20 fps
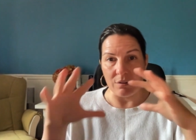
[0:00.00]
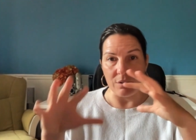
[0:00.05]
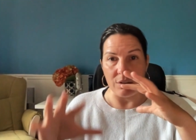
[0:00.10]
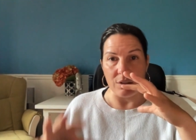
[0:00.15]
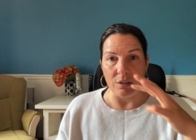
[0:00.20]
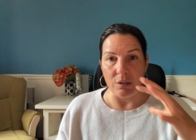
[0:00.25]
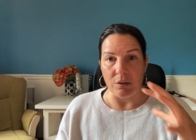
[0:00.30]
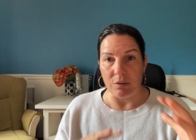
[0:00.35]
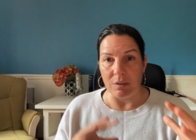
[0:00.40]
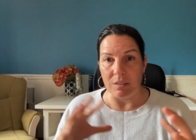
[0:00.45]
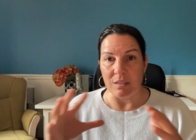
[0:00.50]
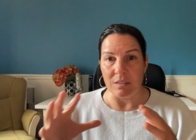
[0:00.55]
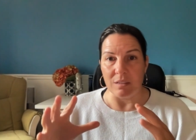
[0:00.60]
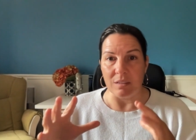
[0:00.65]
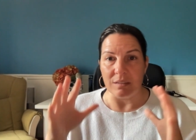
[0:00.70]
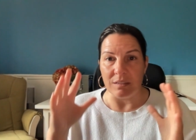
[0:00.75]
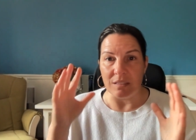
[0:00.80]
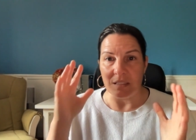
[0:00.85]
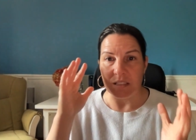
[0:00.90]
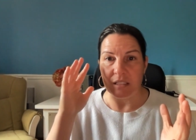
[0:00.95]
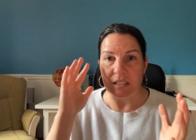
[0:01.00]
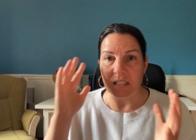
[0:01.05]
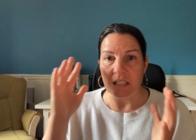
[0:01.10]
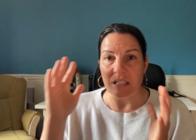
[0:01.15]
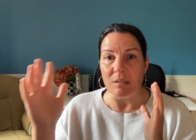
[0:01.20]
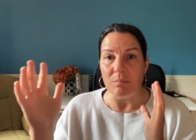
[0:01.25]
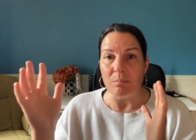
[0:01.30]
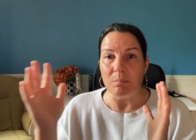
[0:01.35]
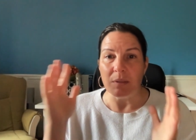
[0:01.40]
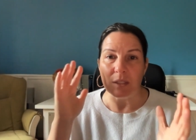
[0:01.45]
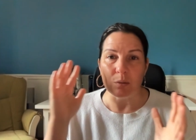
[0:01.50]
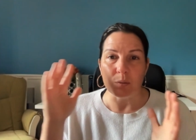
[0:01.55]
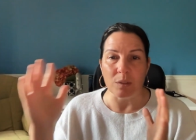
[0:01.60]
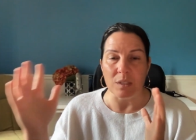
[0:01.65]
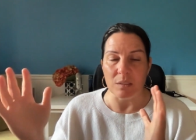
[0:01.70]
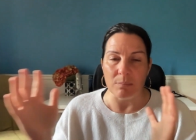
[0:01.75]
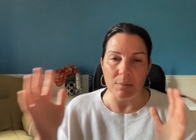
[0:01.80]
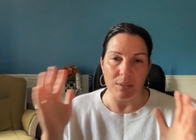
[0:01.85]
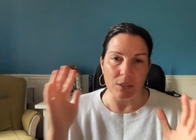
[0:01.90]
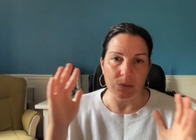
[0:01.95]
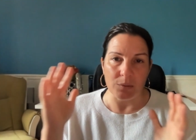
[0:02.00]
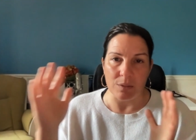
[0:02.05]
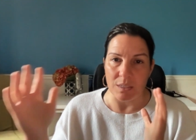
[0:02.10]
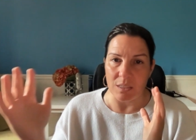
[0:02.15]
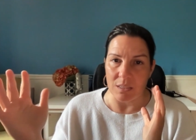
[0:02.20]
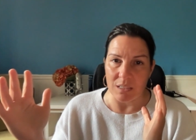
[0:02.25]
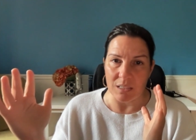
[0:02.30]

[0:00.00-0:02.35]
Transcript: in this in between